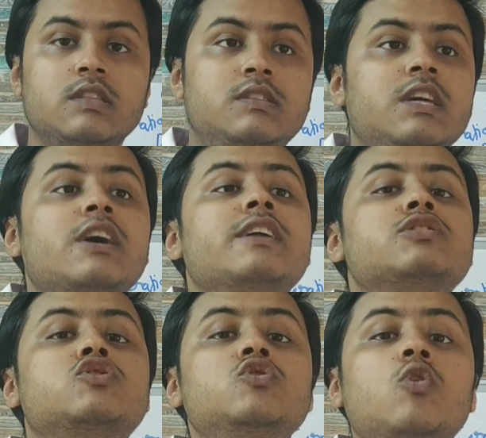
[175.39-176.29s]
There
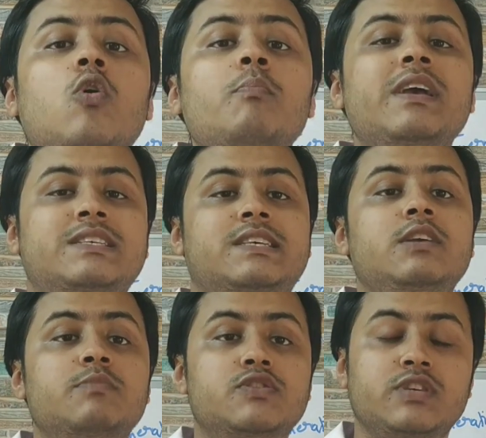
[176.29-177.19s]
is no
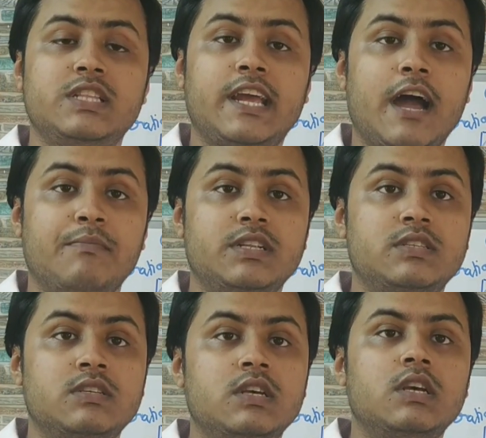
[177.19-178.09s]
mixing between the
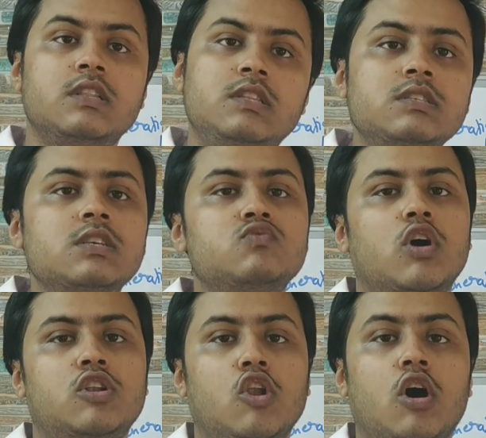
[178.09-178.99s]
gametes. This is
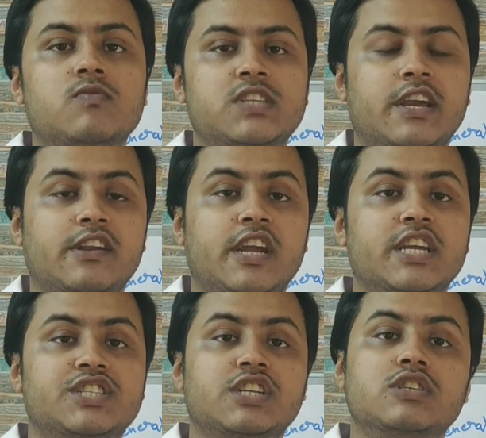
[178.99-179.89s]
what law of
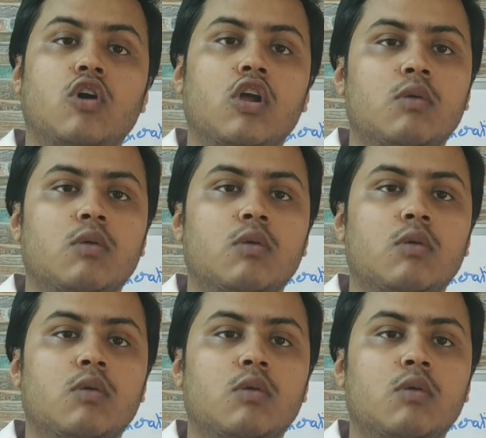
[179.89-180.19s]
segregation is all